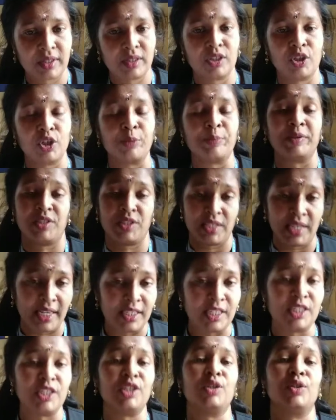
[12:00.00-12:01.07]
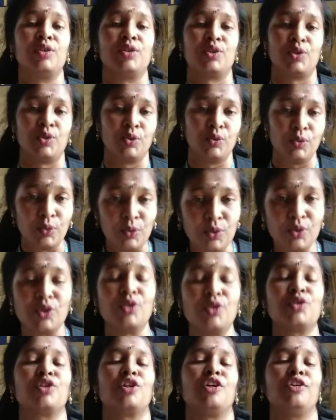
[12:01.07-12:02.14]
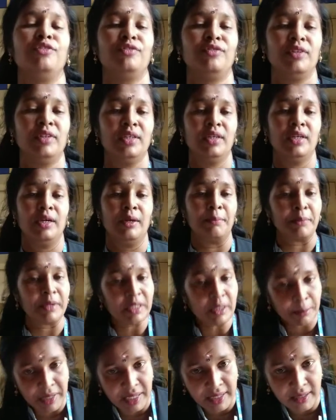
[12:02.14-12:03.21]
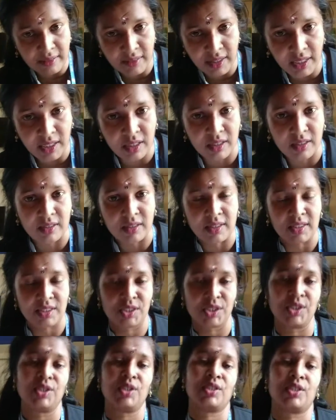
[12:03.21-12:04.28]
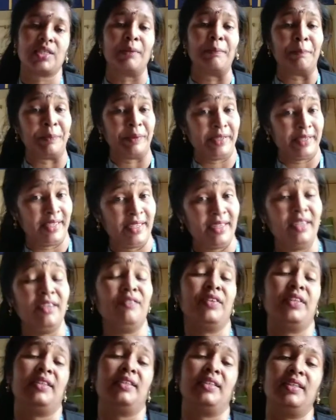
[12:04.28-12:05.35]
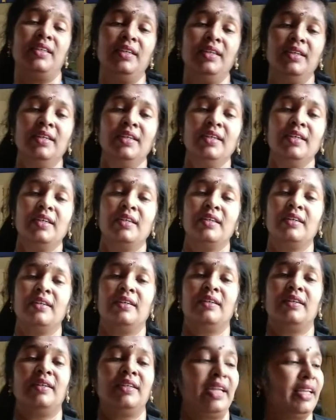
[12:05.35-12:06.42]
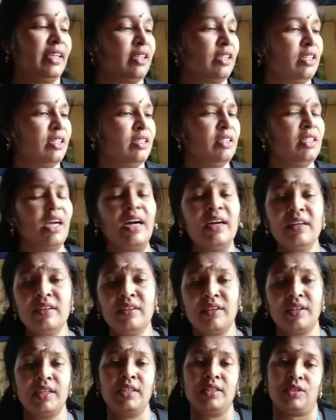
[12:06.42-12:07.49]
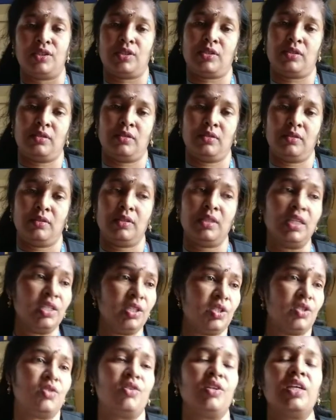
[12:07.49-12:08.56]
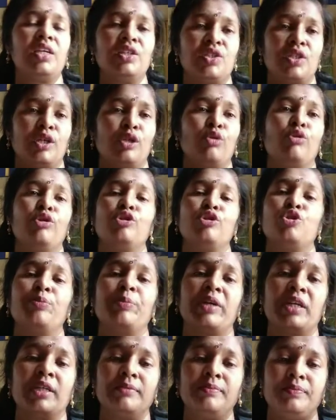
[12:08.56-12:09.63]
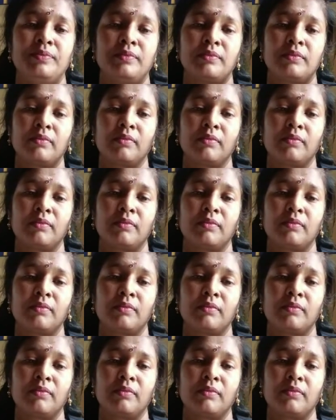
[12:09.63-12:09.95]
oozes off. But the main thing she's comparing with the young trees. These trees are going to become